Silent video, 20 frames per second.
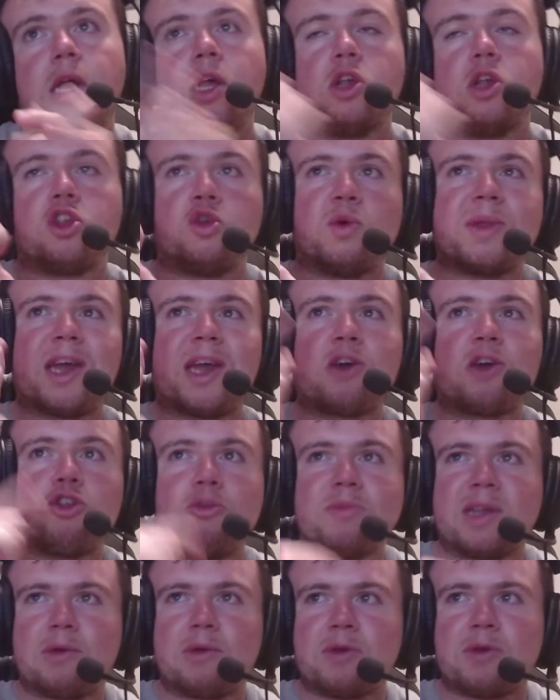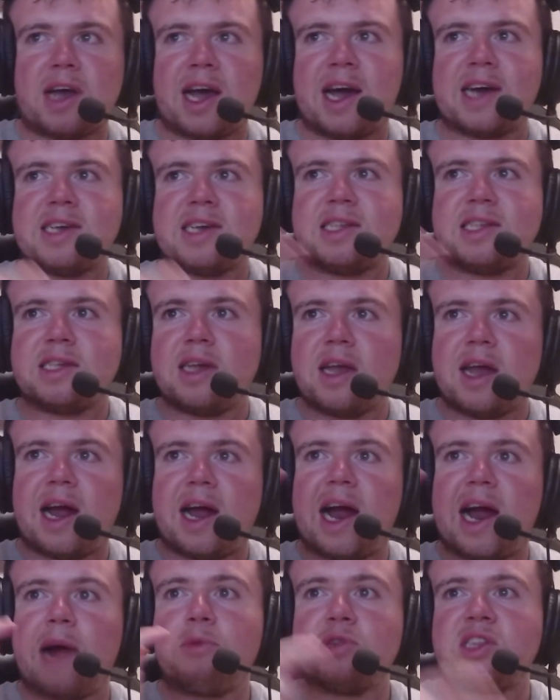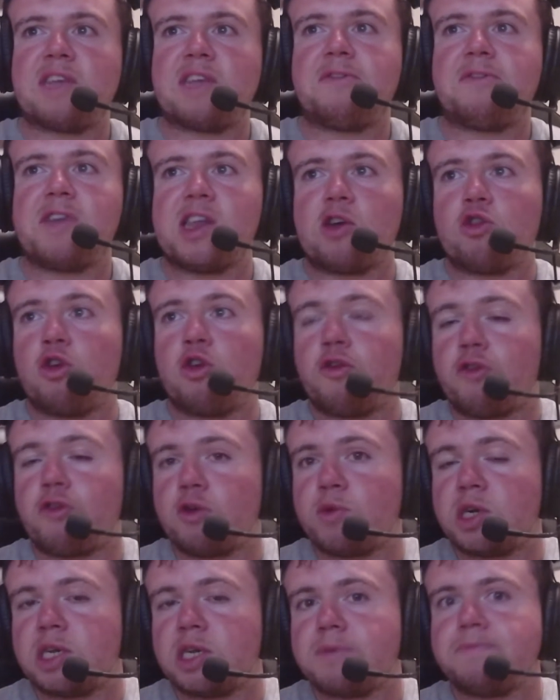So when that comes out, guys, I will definitely go through it.